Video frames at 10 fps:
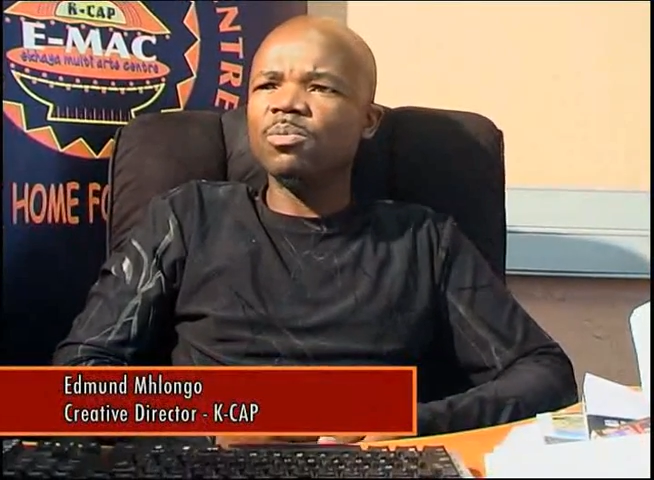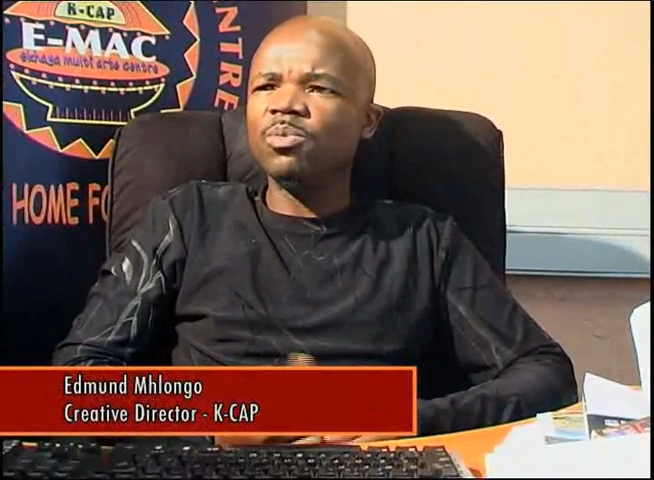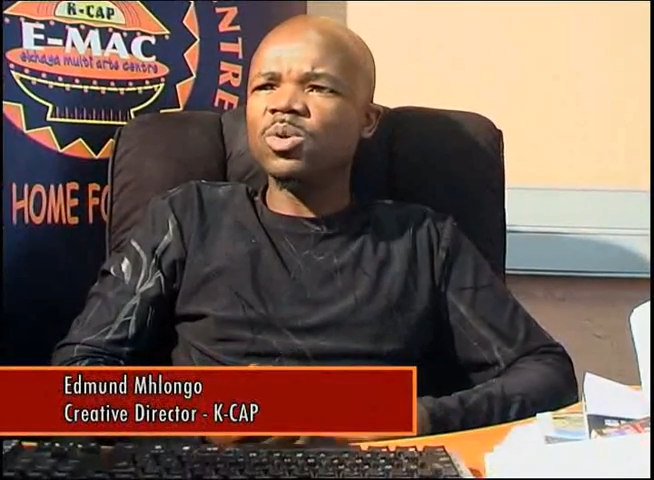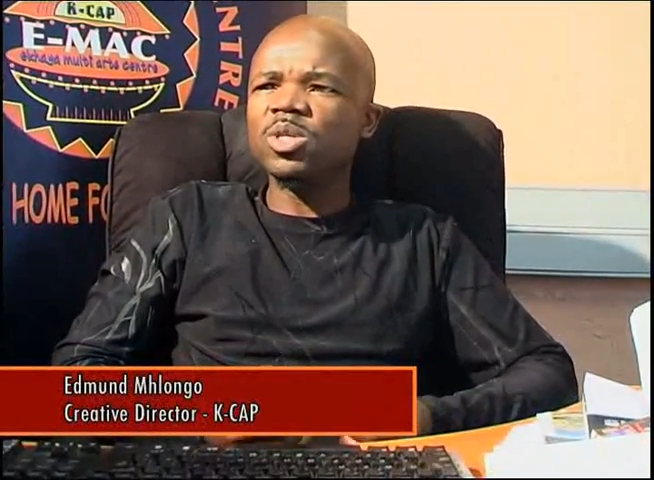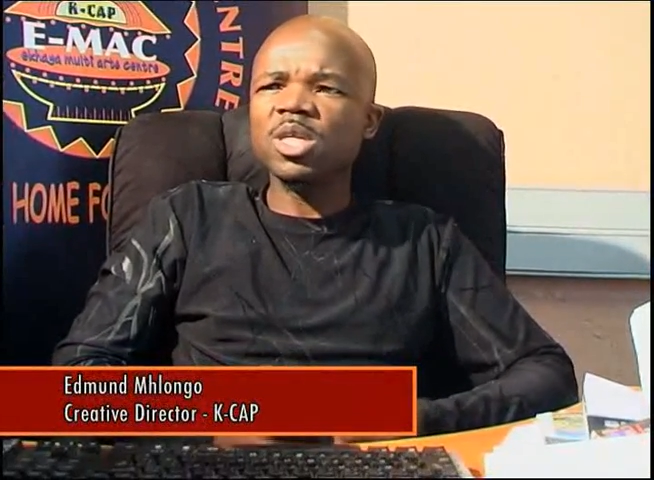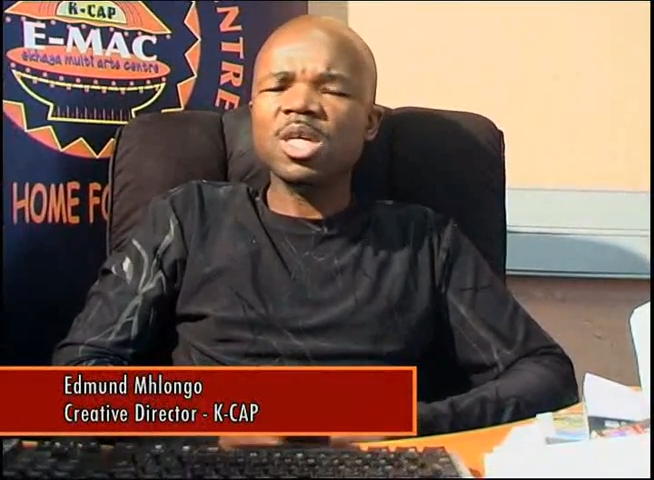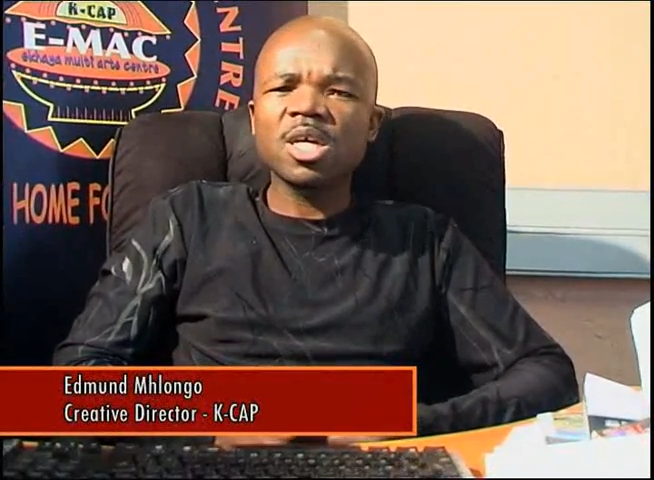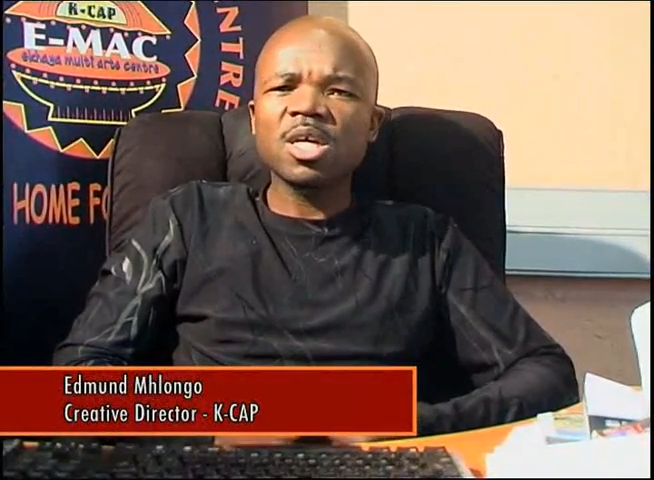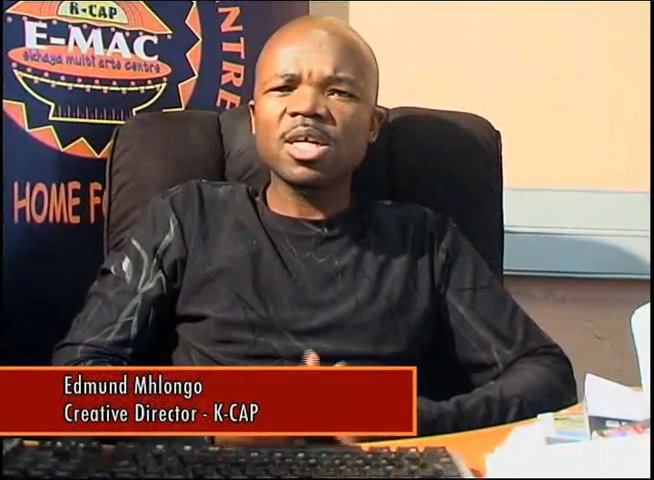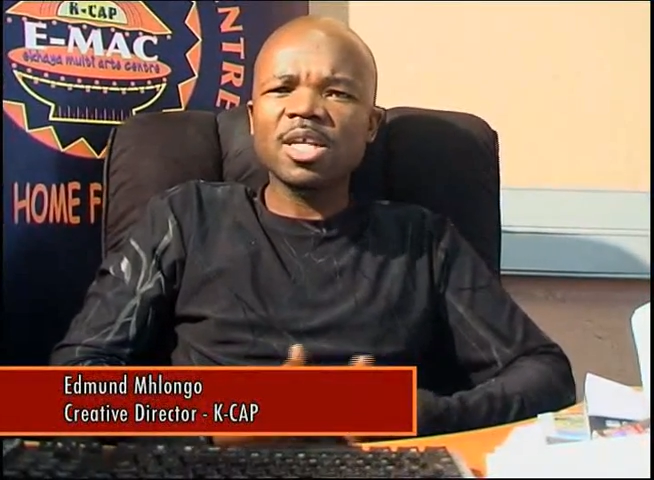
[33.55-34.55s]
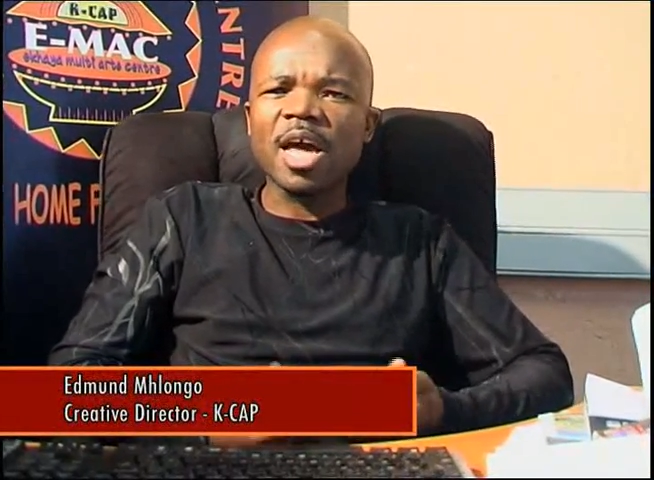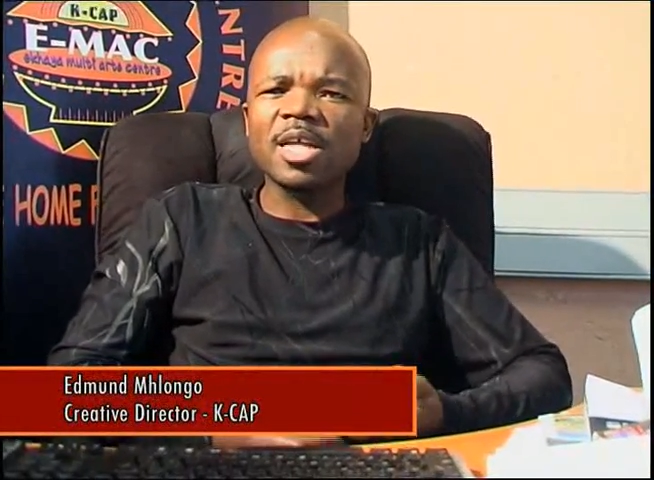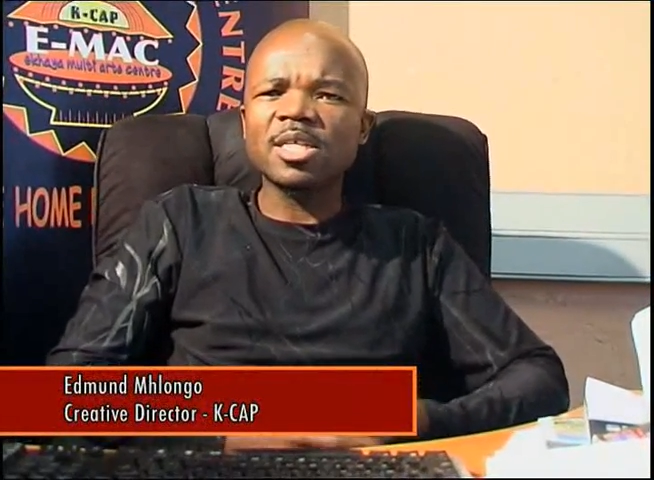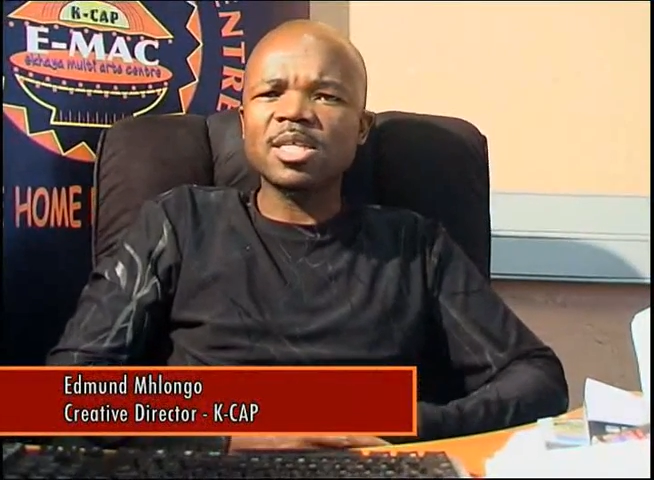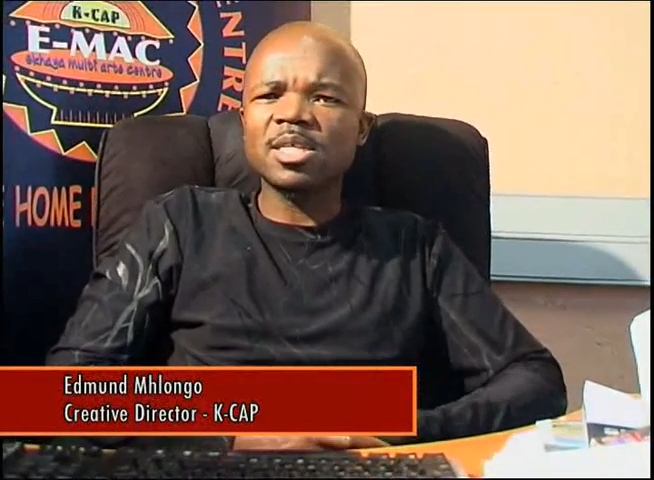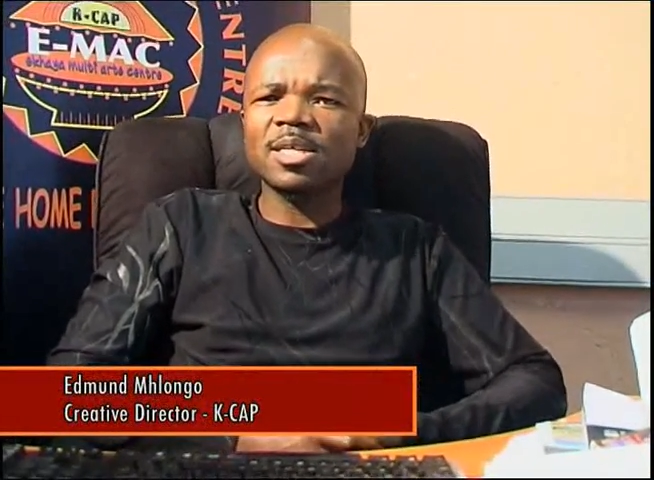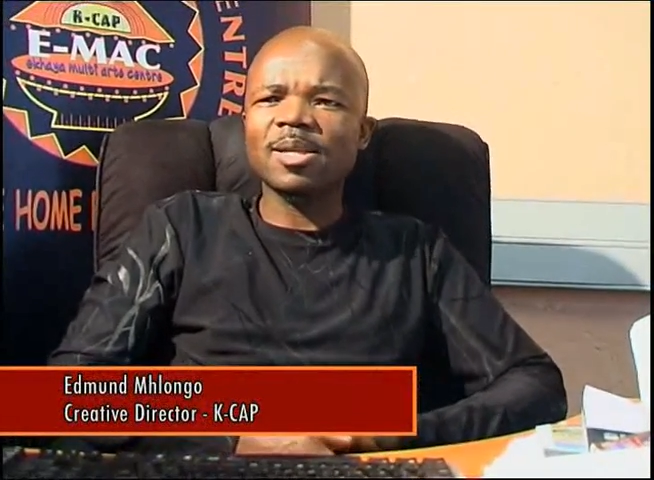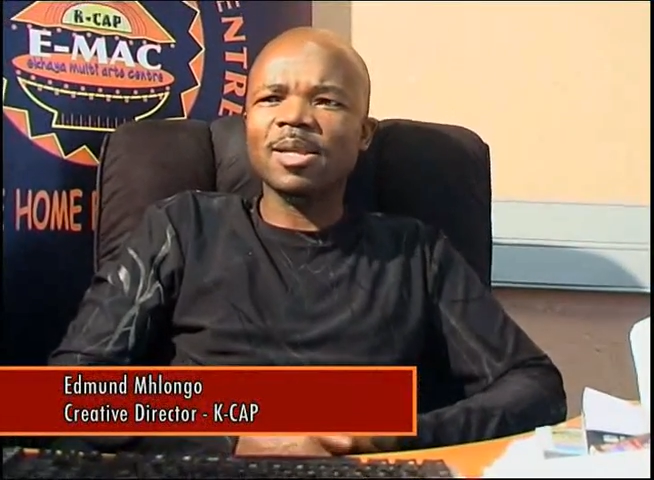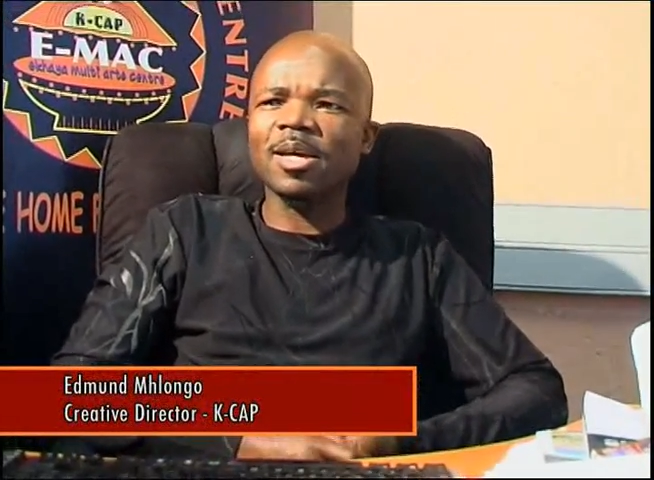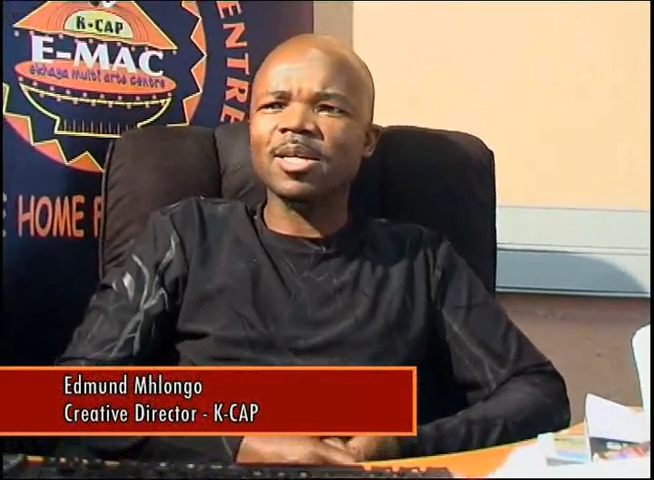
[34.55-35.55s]
music, dance,
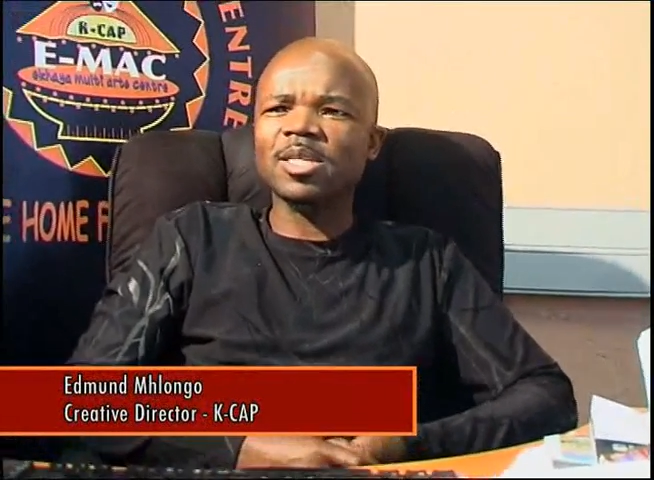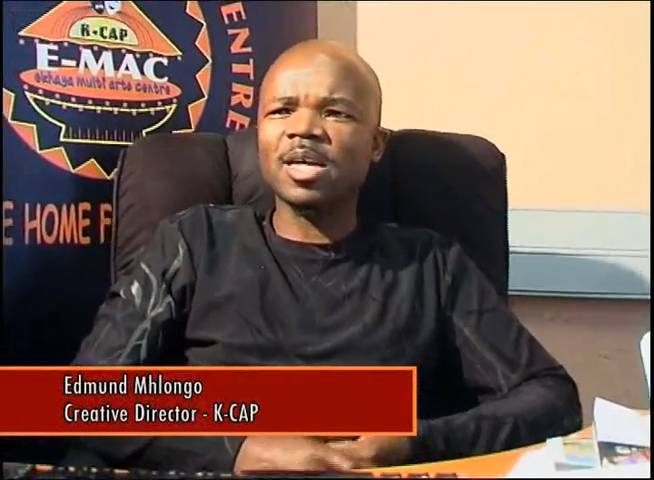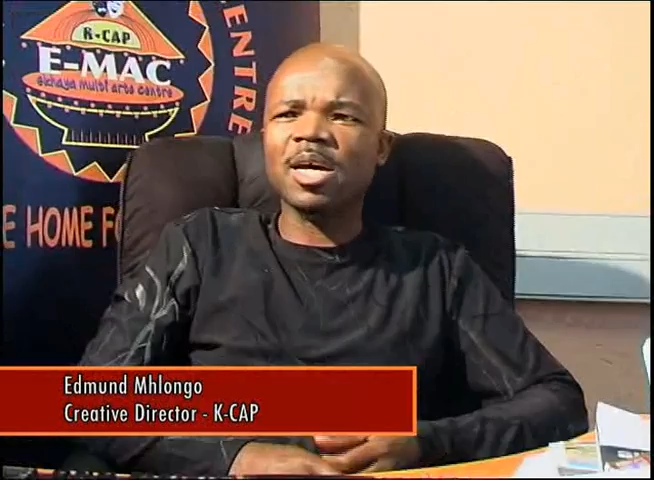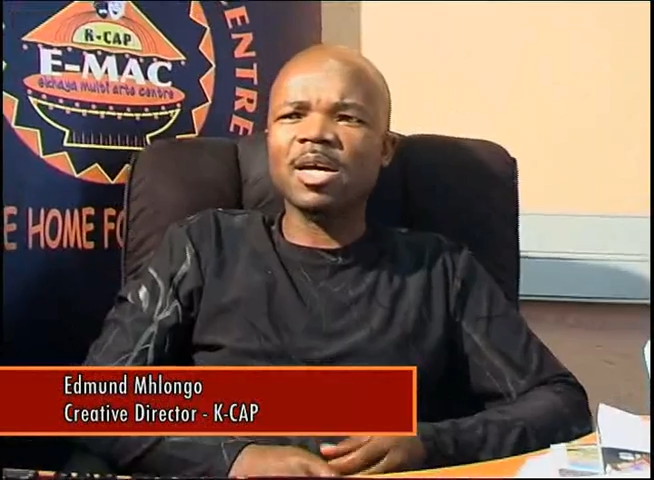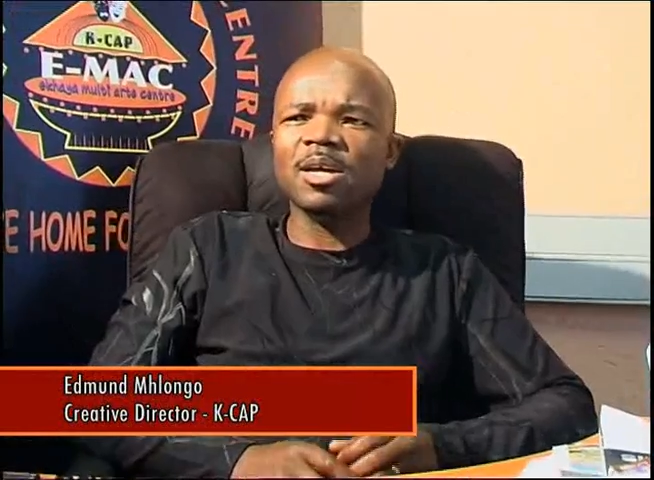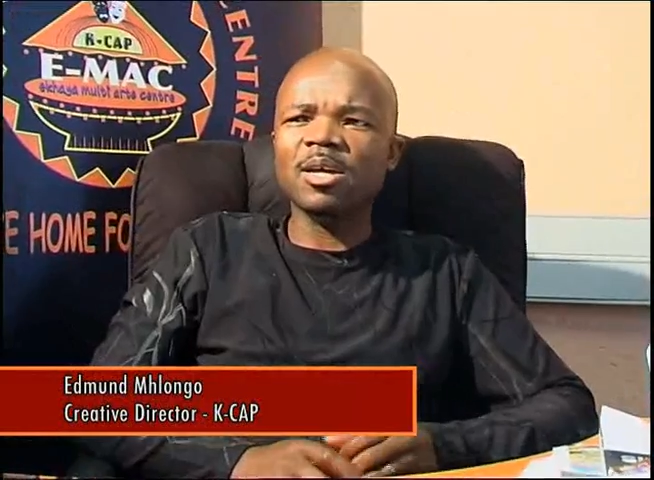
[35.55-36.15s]
theatre,